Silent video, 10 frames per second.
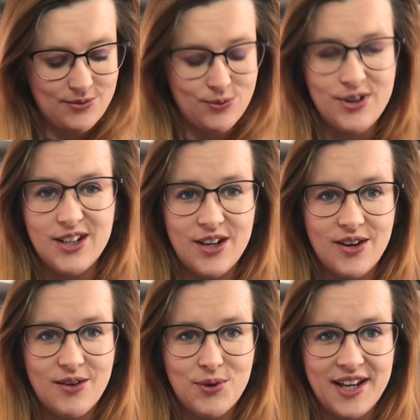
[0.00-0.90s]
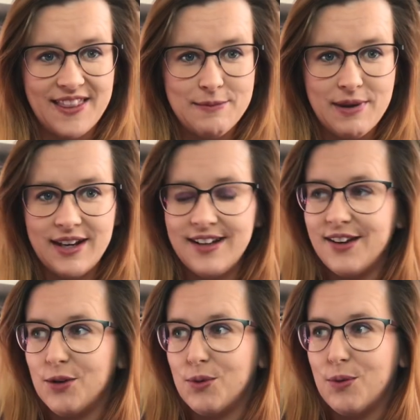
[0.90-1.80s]
you know, when I get the money,
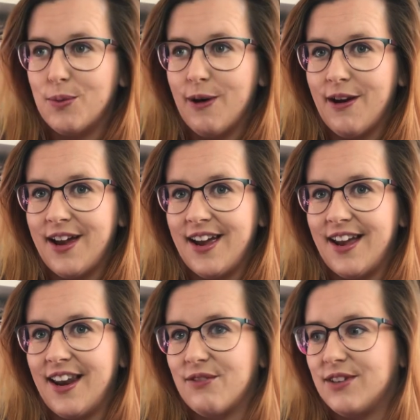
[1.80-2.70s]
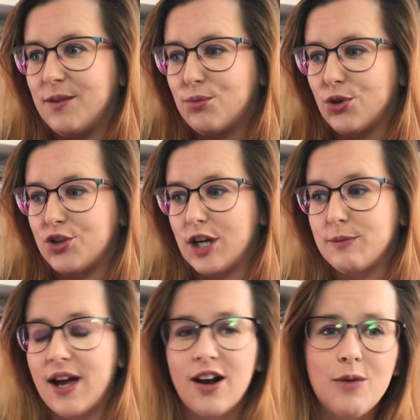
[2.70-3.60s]
I will buy a lovely project
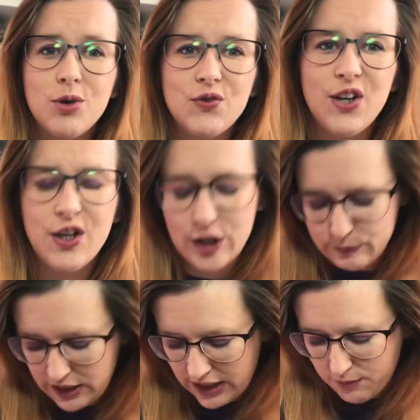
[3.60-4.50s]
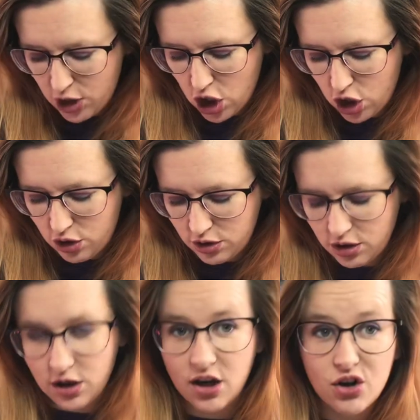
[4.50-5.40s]
bag. I'm not very good at making my own.
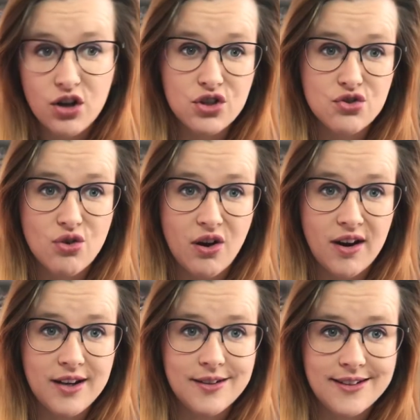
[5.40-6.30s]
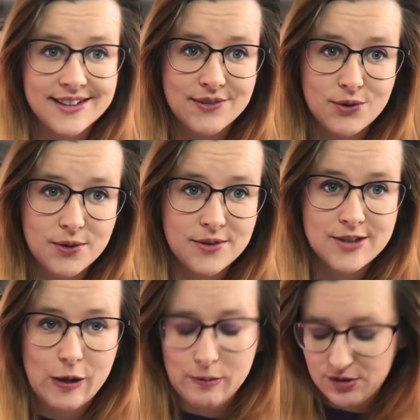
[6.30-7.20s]
I could try, because I've got the
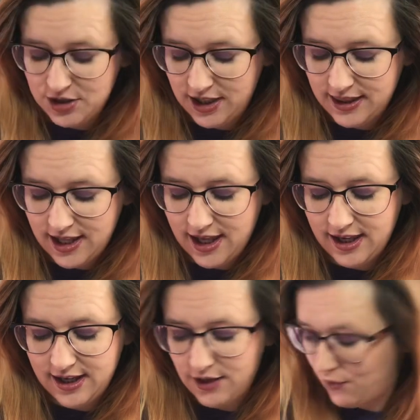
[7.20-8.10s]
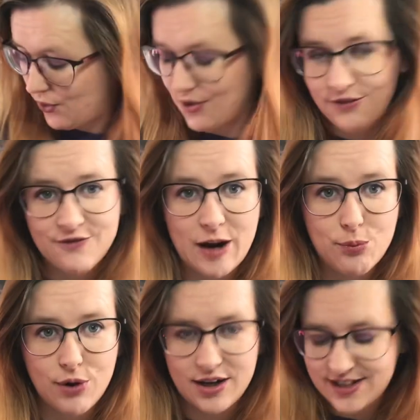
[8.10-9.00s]
sewing machine there and I've got
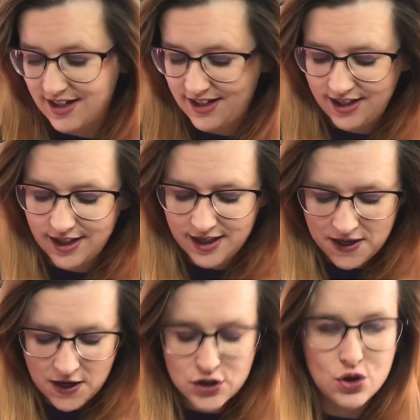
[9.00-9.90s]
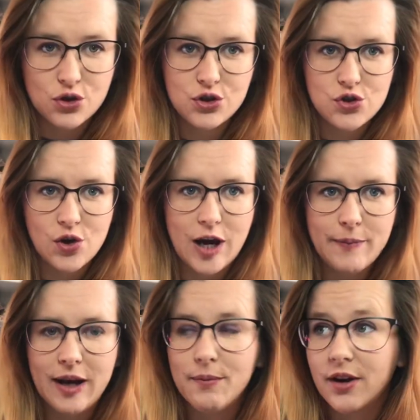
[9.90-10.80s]
fabric down here, so I could try and
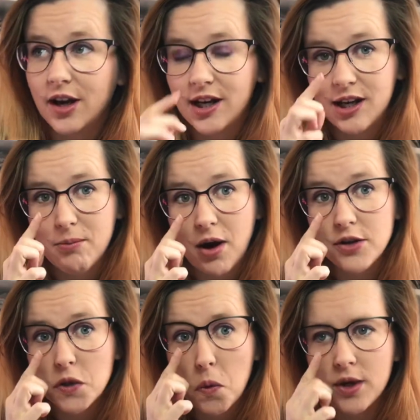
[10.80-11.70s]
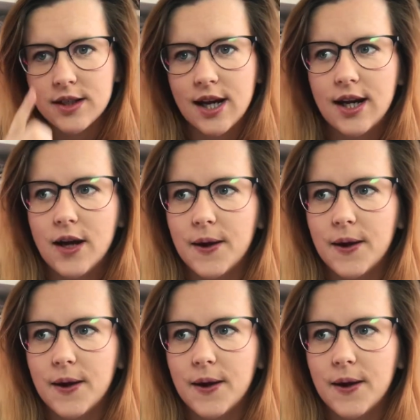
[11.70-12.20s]
make my own, and I might do one day,